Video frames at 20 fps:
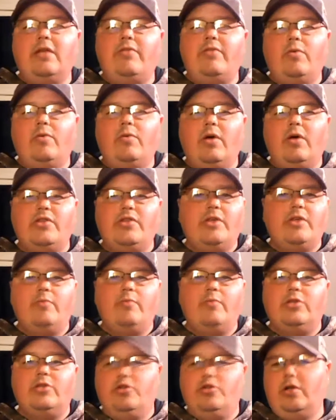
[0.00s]
if you want
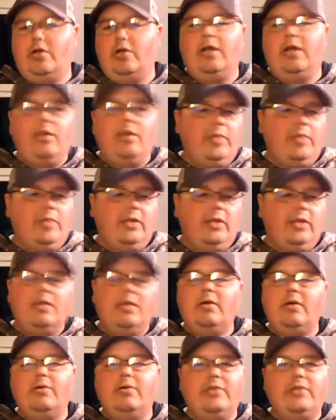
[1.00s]
something to drink, I mean,
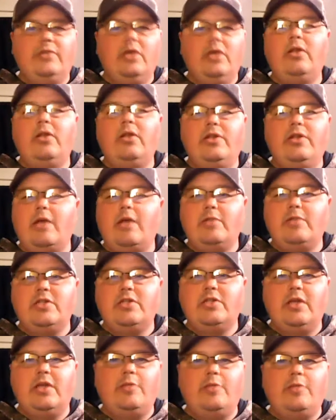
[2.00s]
they'll nickel and dime you
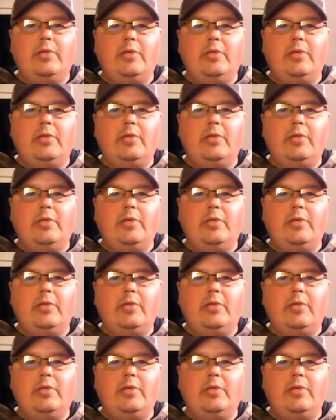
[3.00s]
to death.